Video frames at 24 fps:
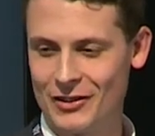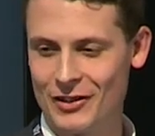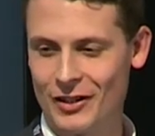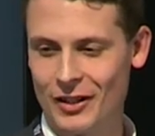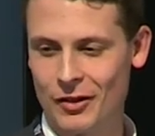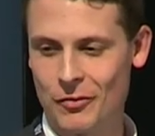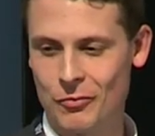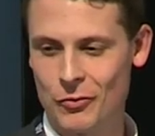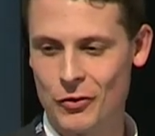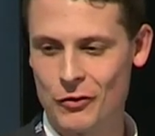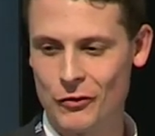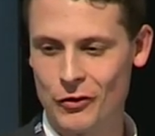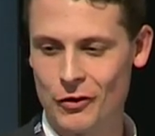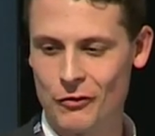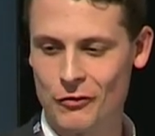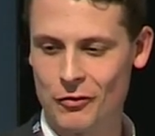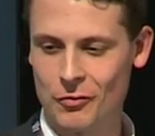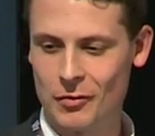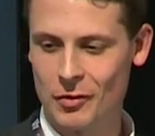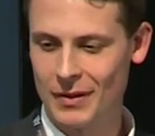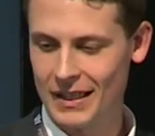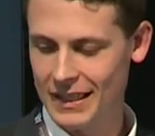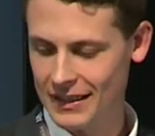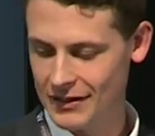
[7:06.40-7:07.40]
I'll move on from
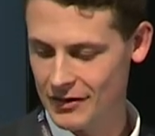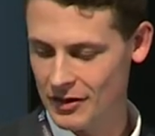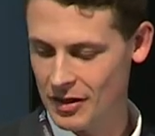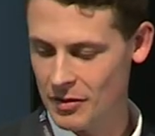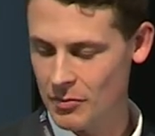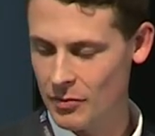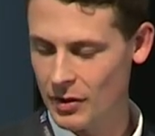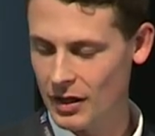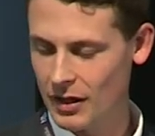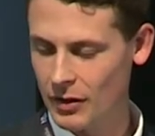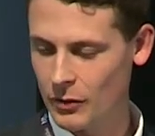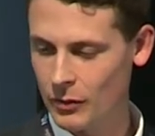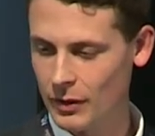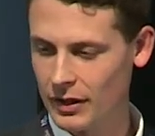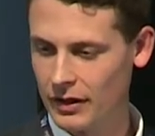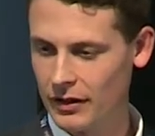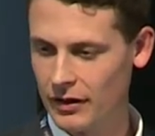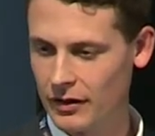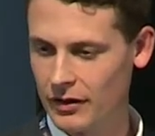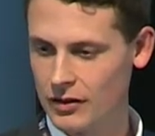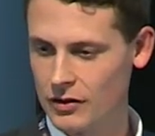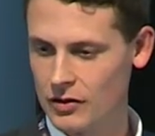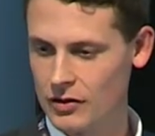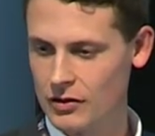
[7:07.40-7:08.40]
the black screen, but I
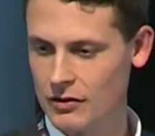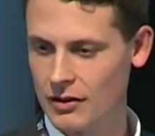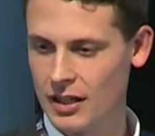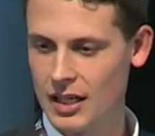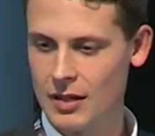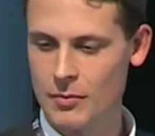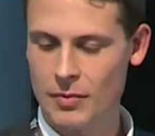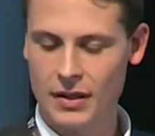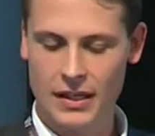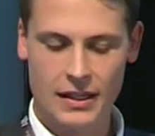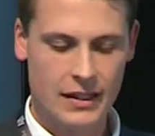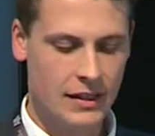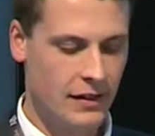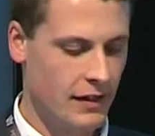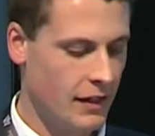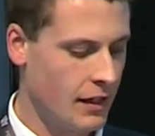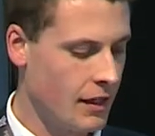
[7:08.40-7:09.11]
will describe it.